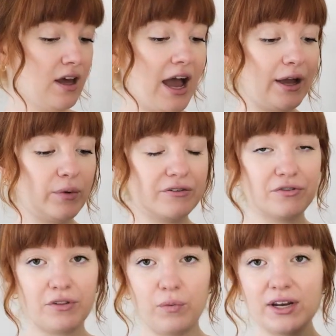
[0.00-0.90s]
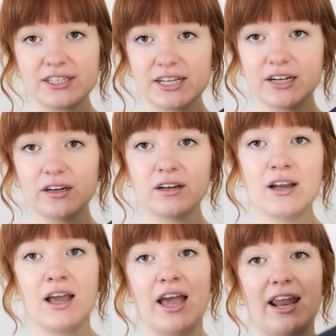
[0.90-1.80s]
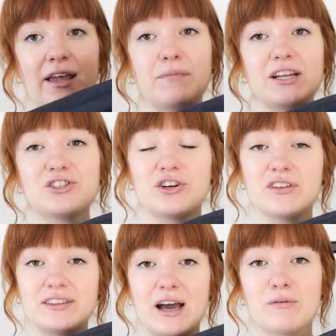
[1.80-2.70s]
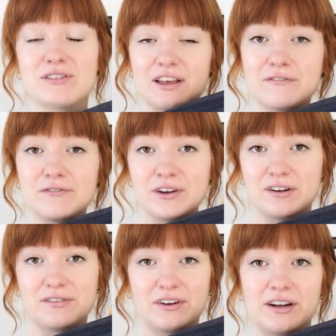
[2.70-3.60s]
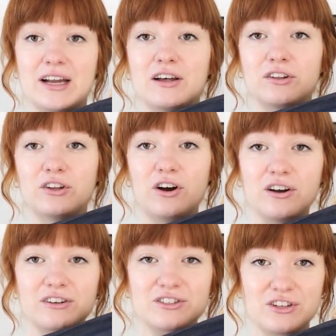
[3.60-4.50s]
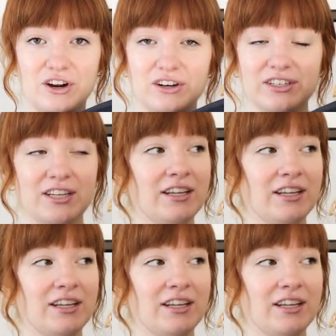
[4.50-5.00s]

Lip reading: I went for the 1-tier and I made sure that that was a very, very long skirt